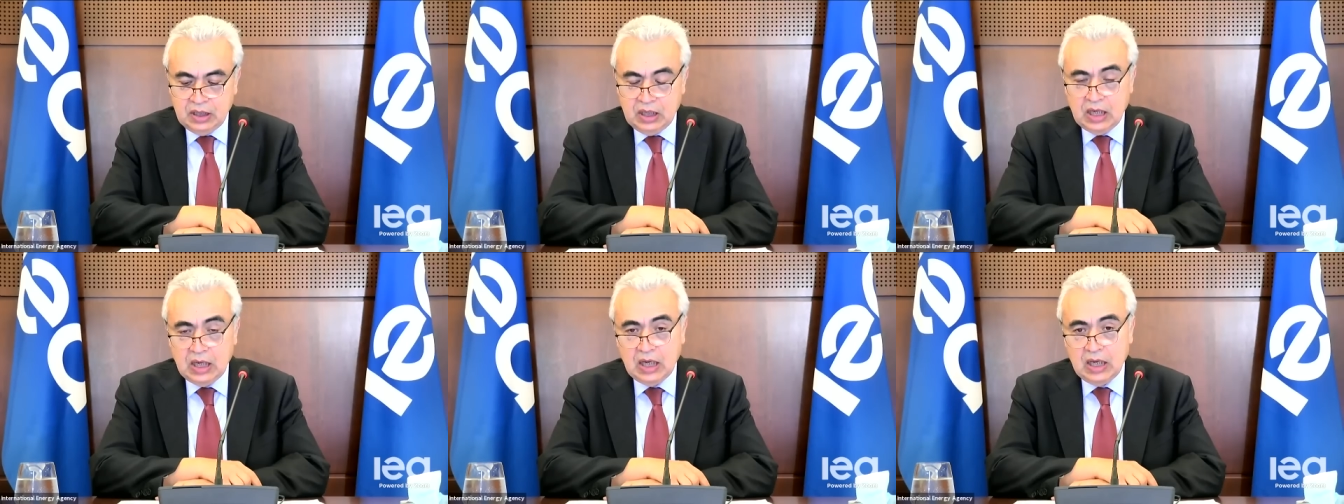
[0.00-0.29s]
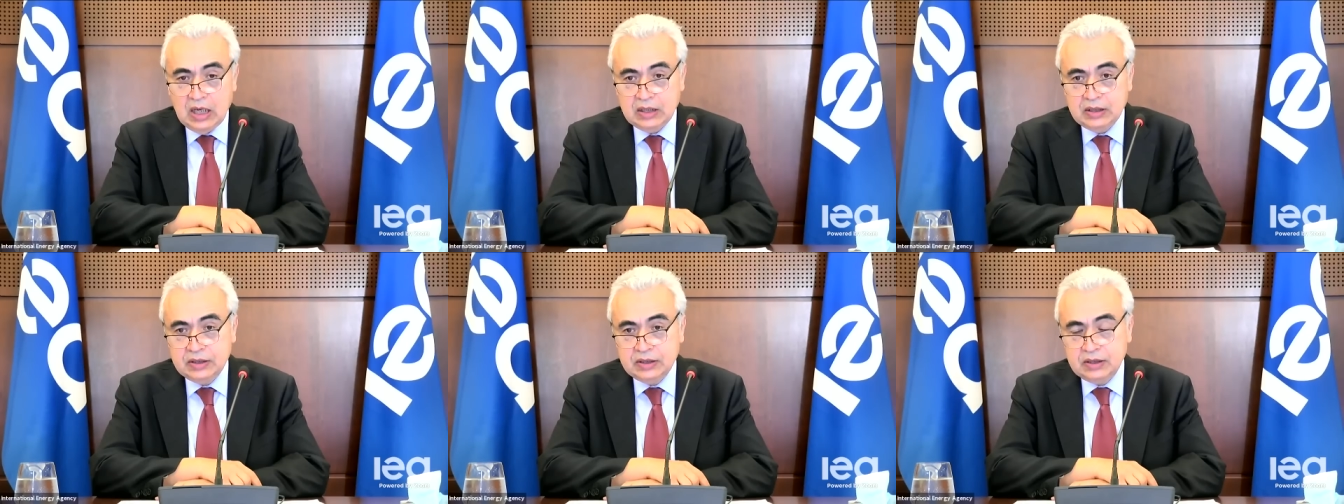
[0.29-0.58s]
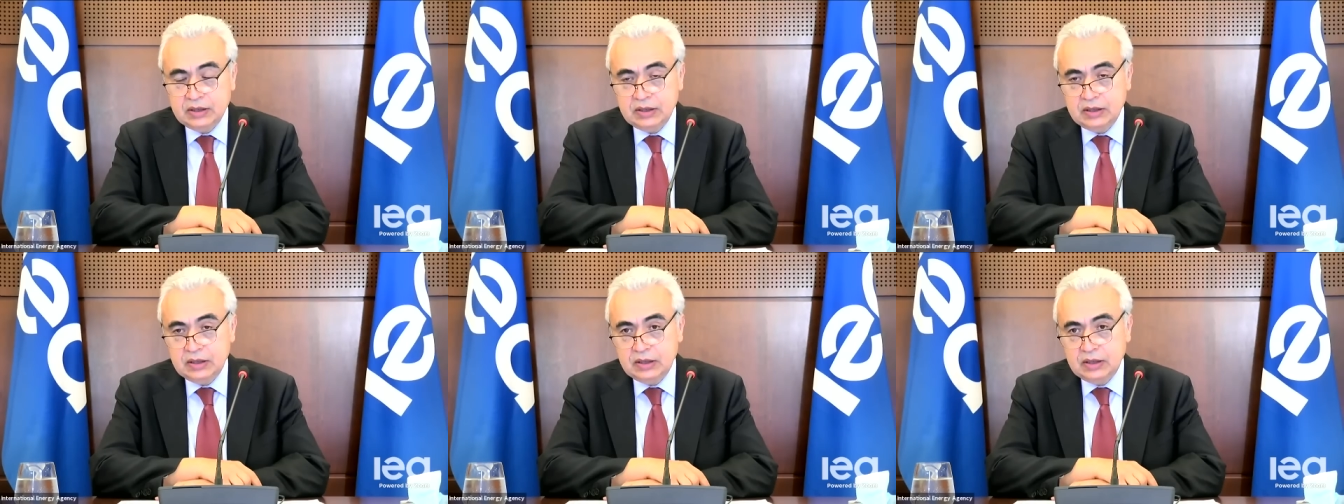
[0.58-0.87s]
and
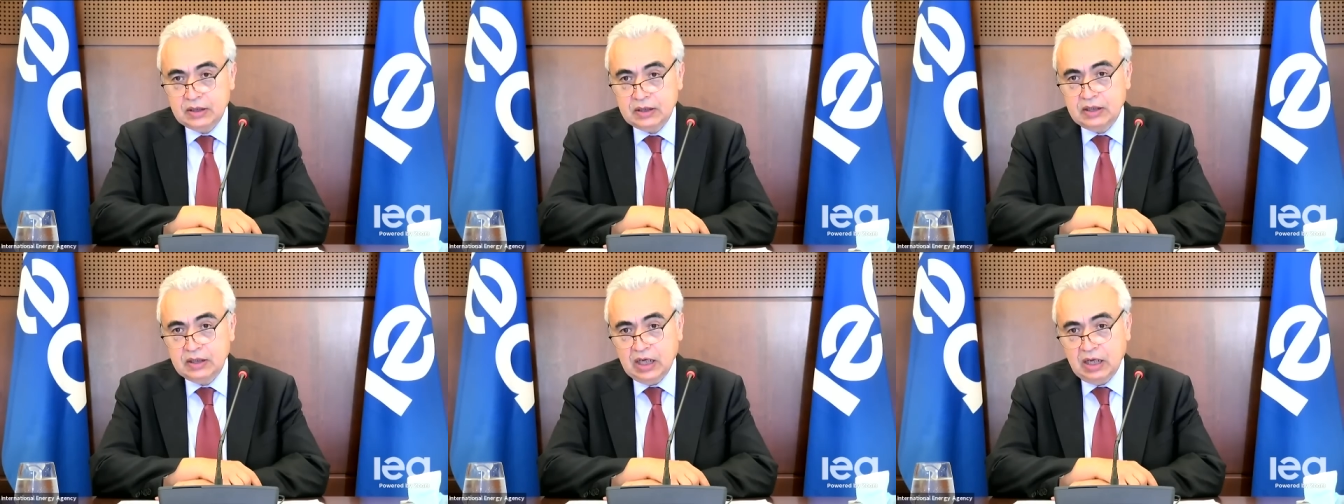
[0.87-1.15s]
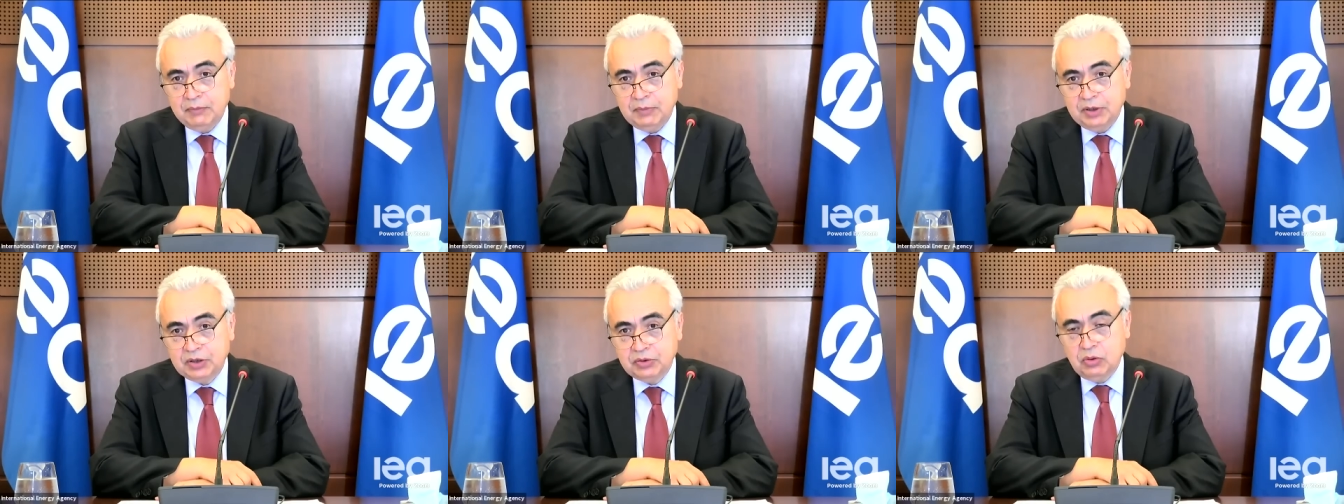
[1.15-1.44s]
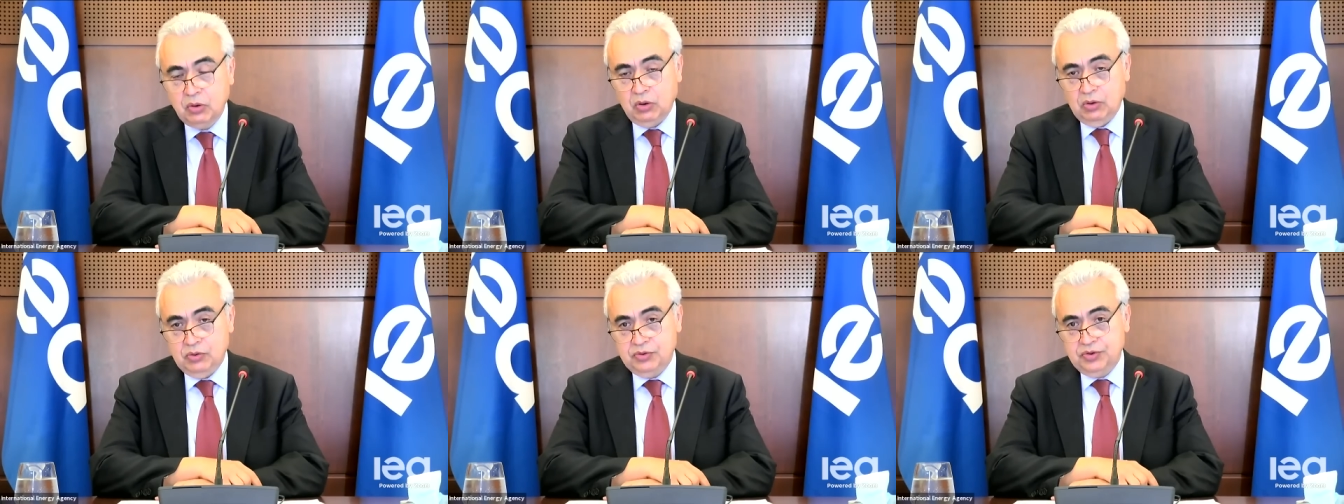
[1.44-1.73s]
climate
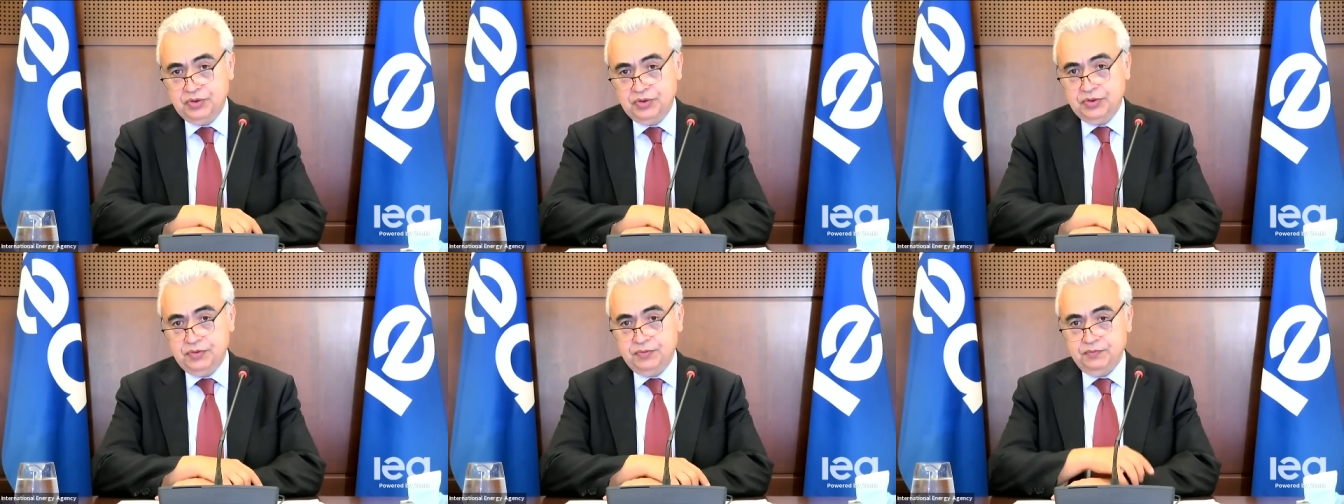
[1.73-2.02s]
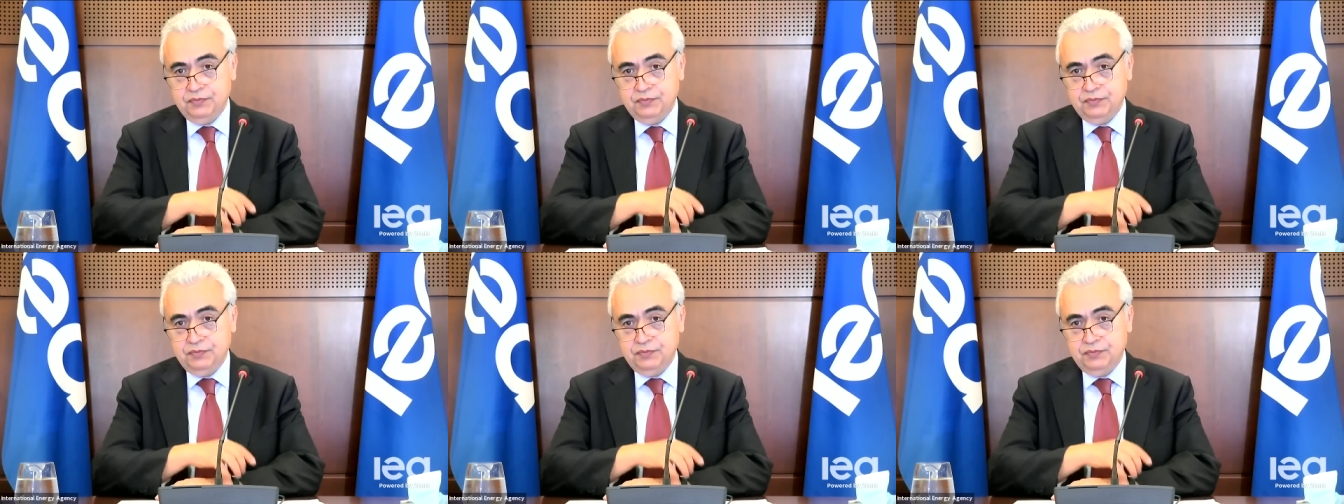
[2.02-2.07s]
goals.